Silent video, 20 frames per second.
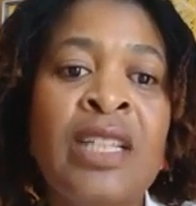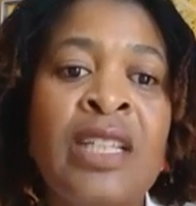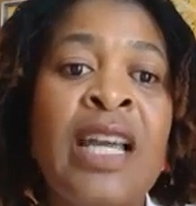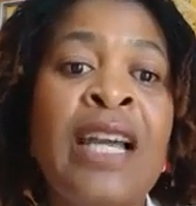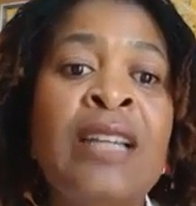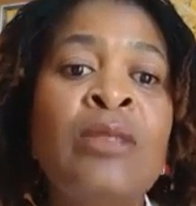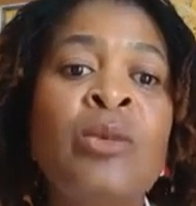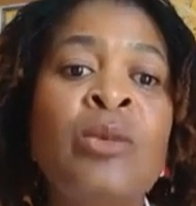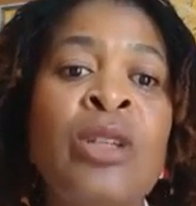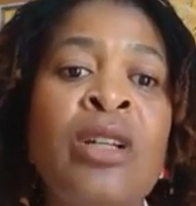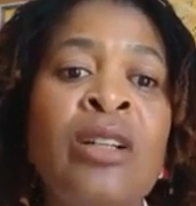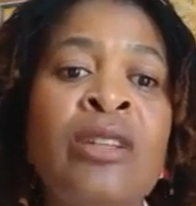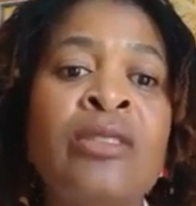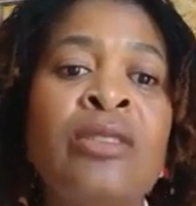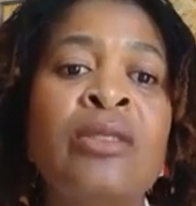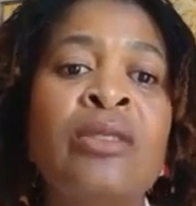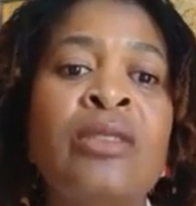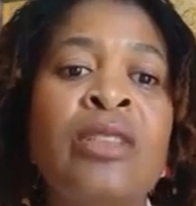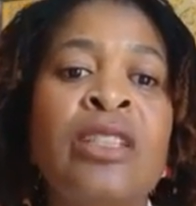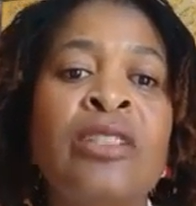And we
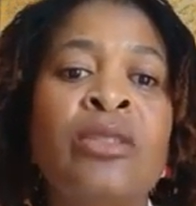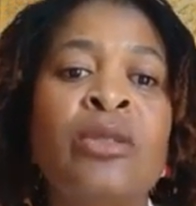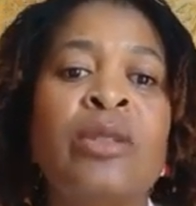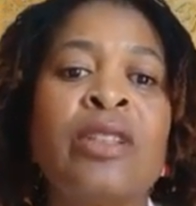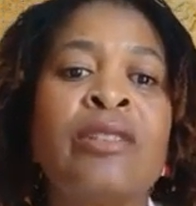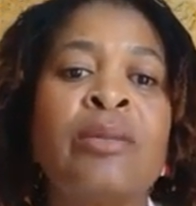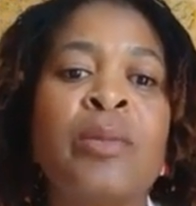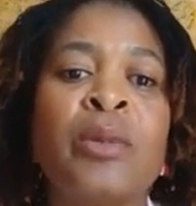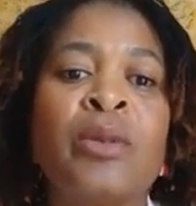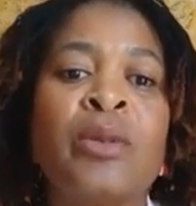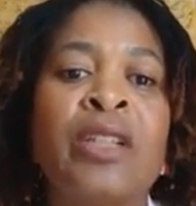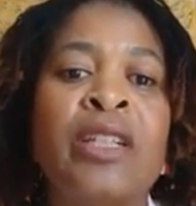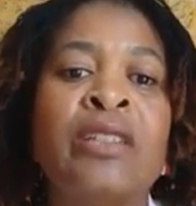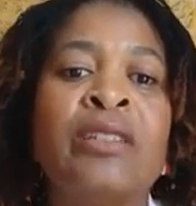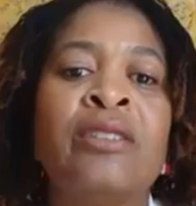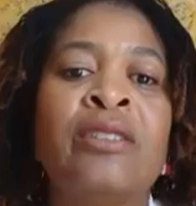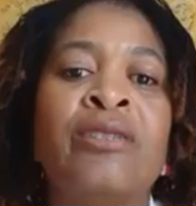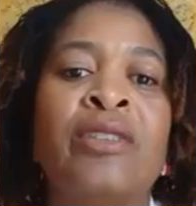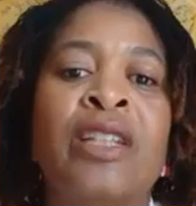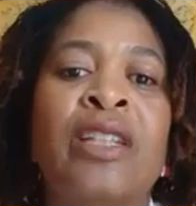also need to explore
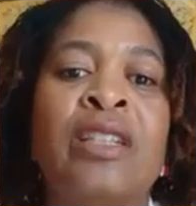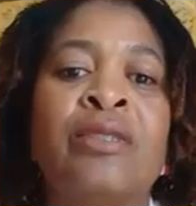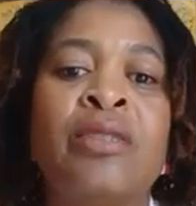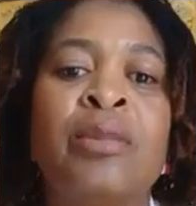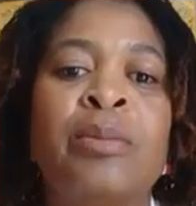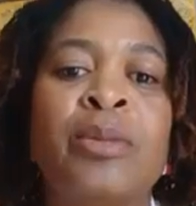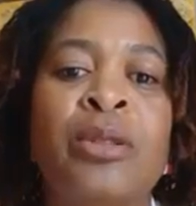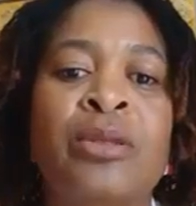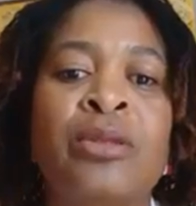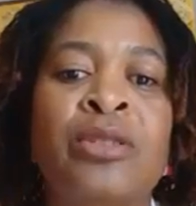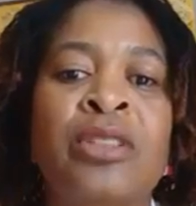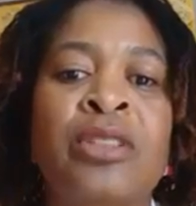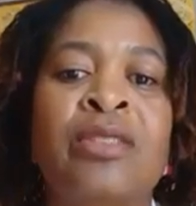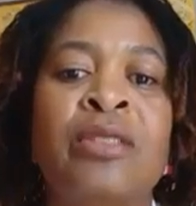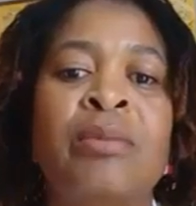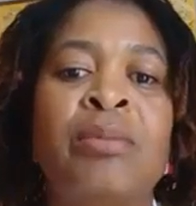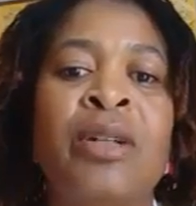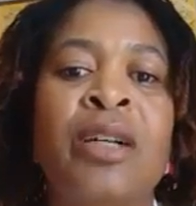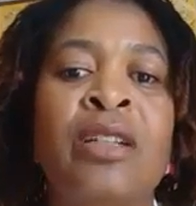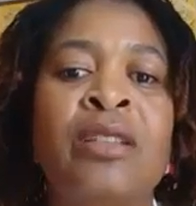innovative approaches
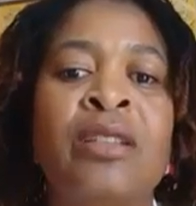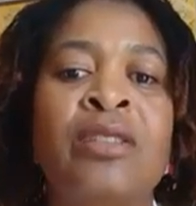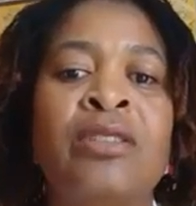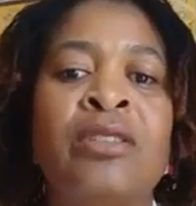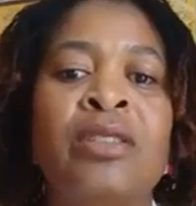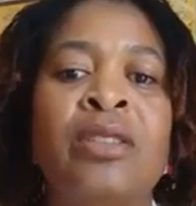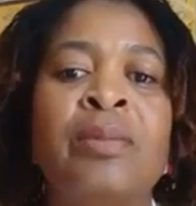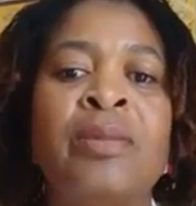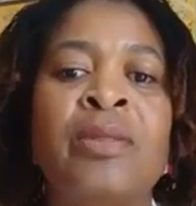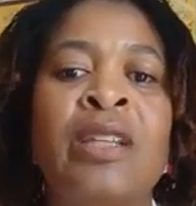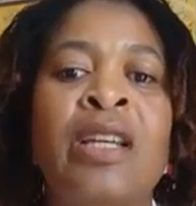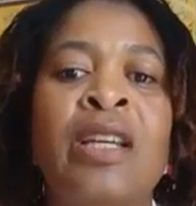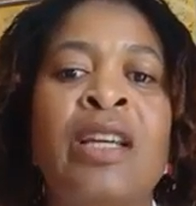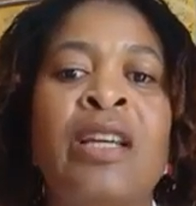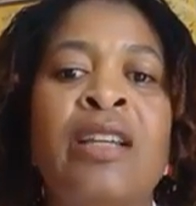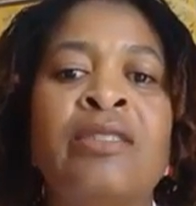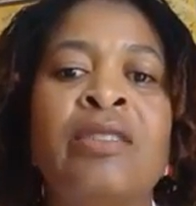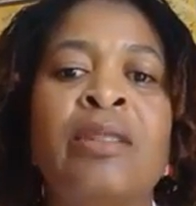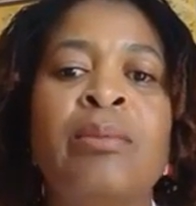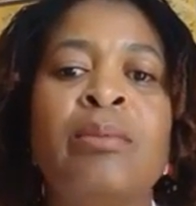and partnerships
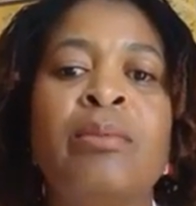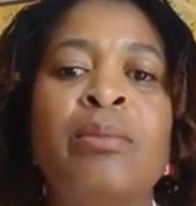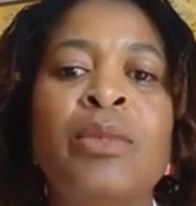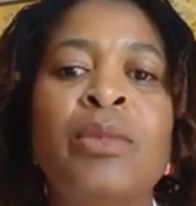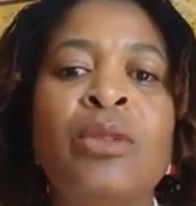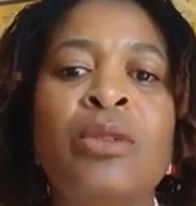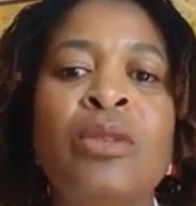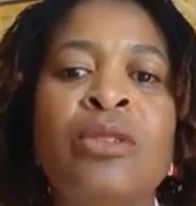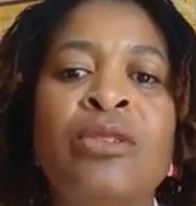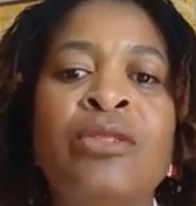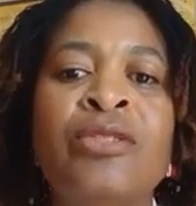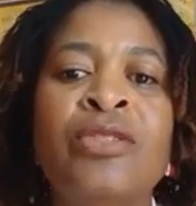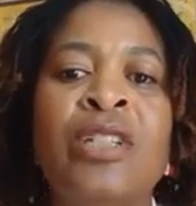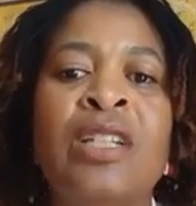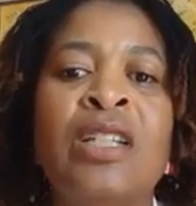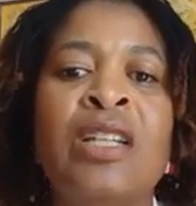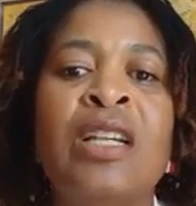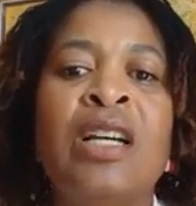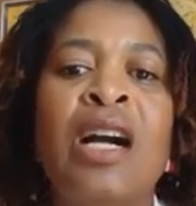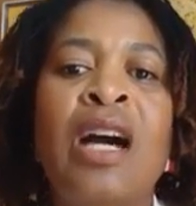to move
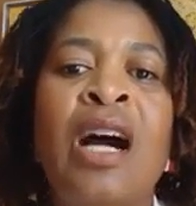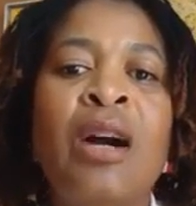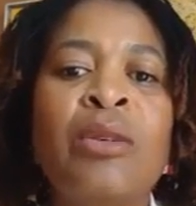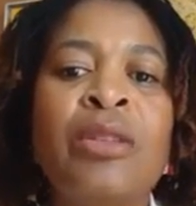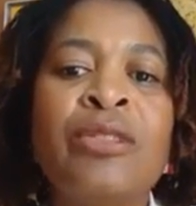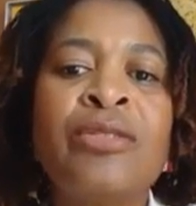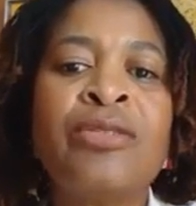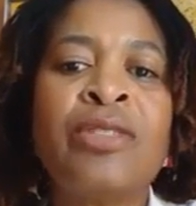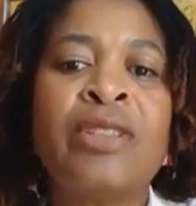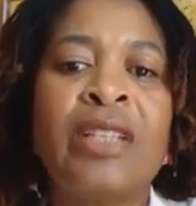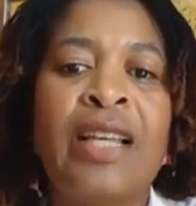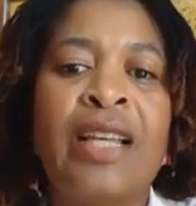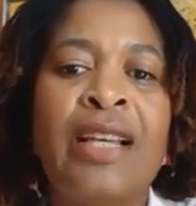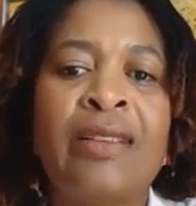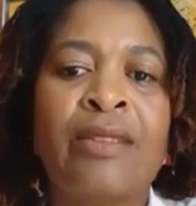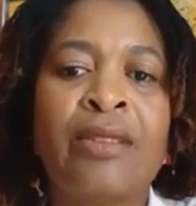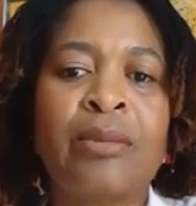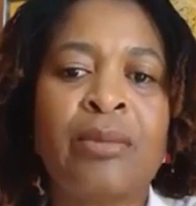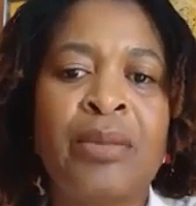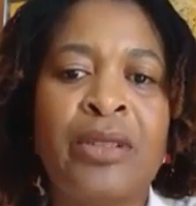our
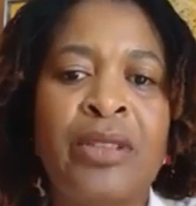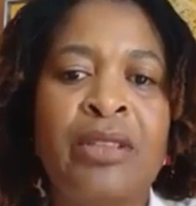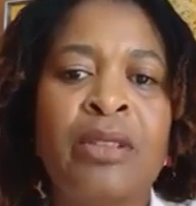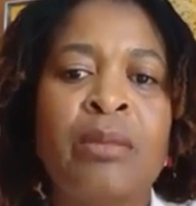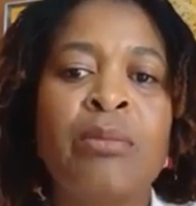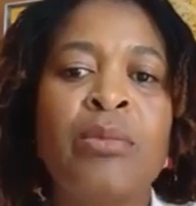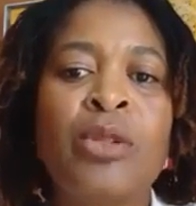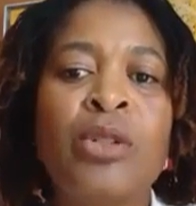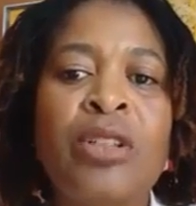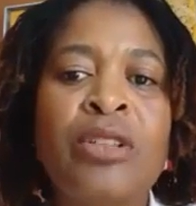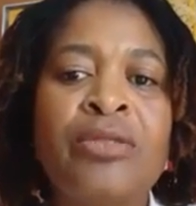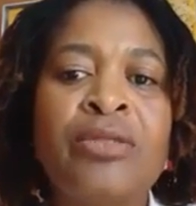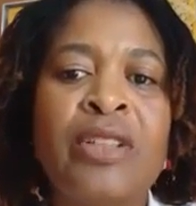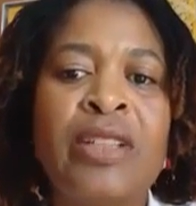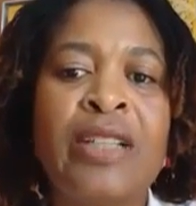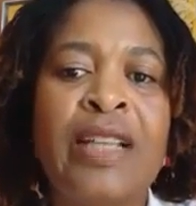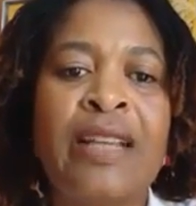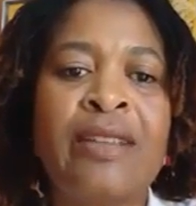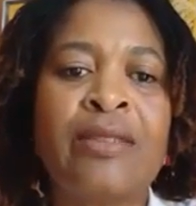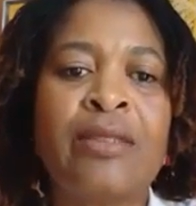philanthropy, or more
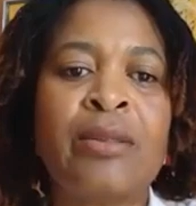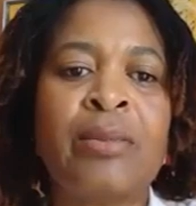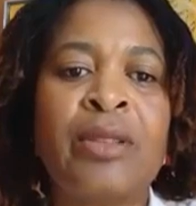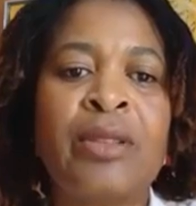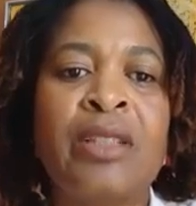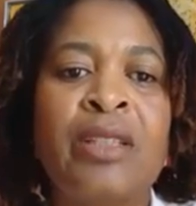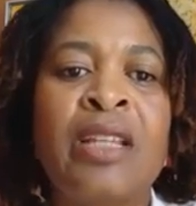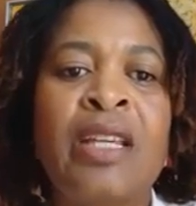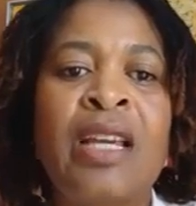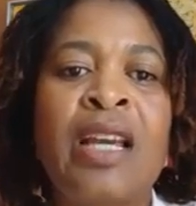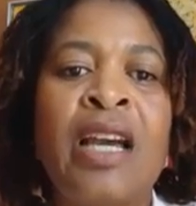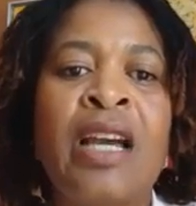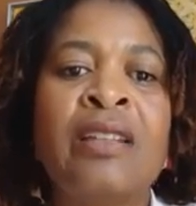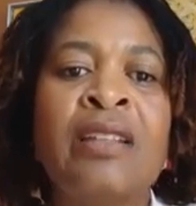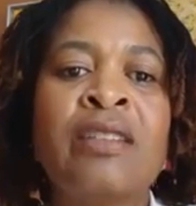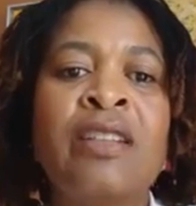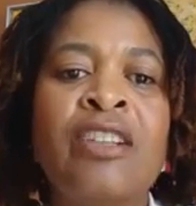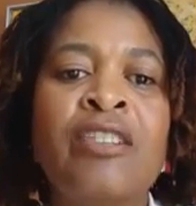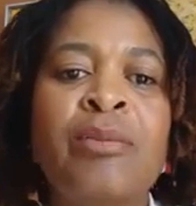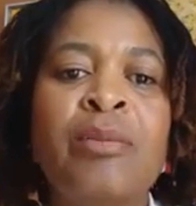philanthropy,
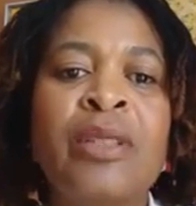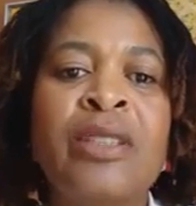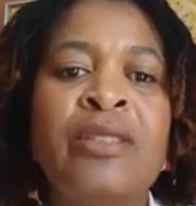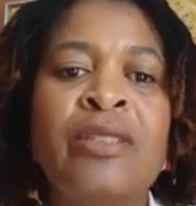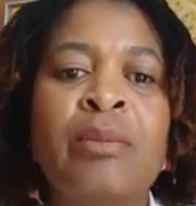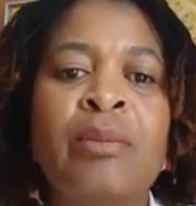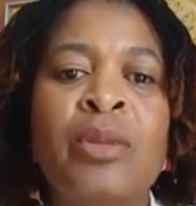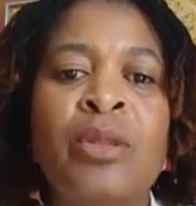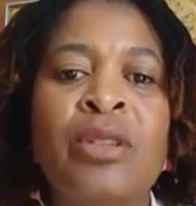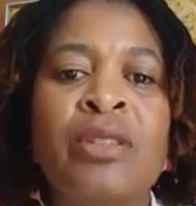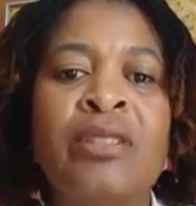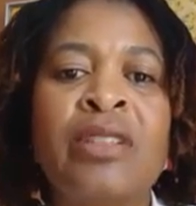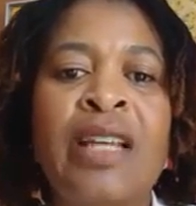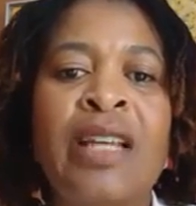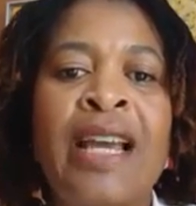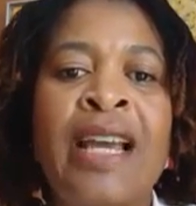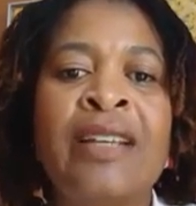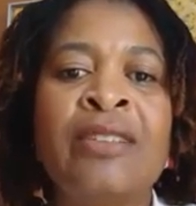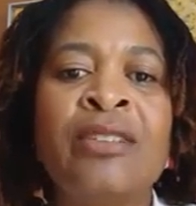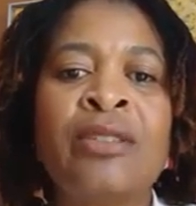and government support
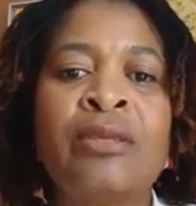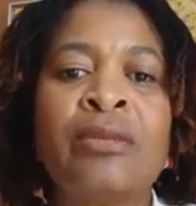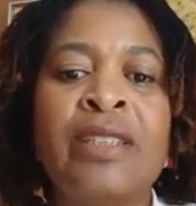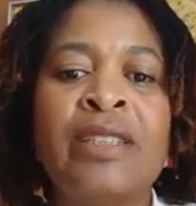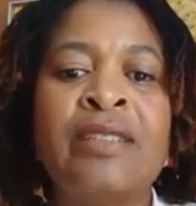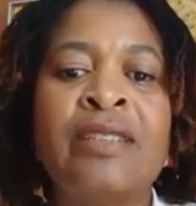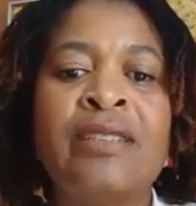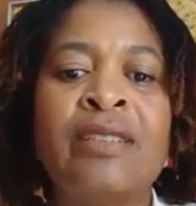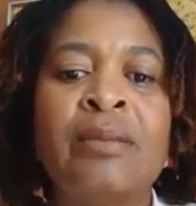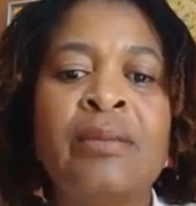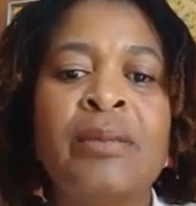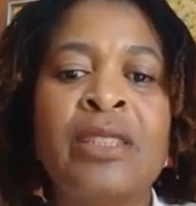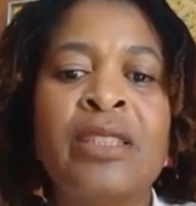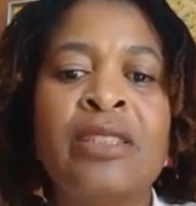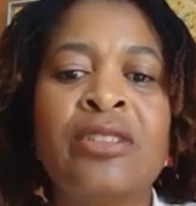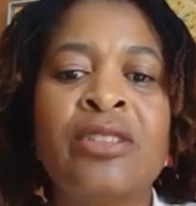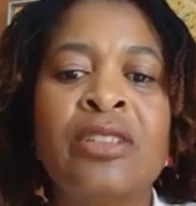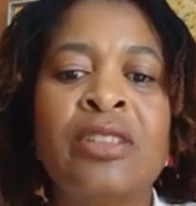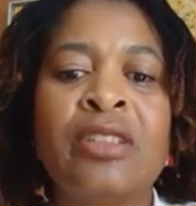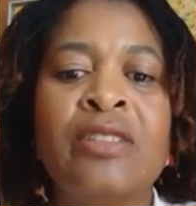to anti-racism
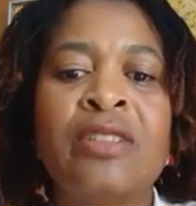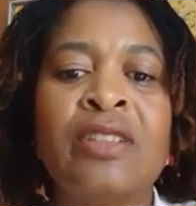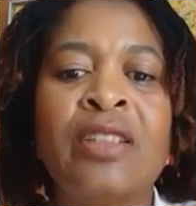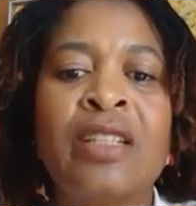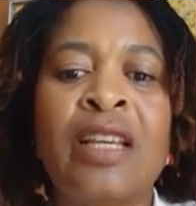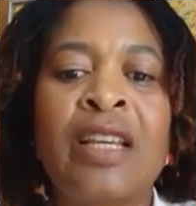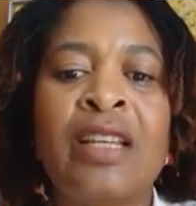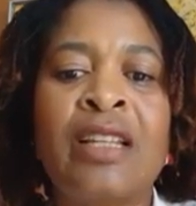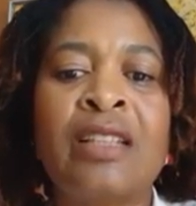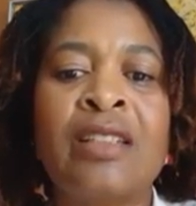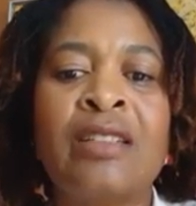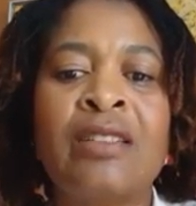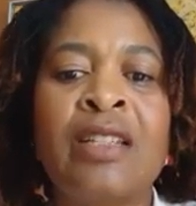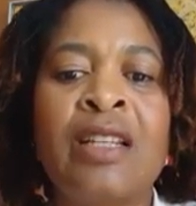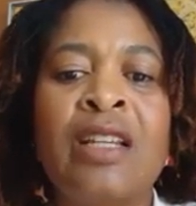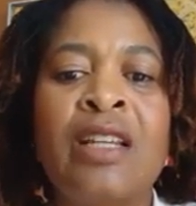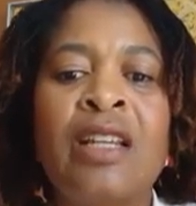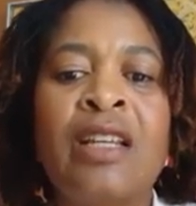initiatives in Canada.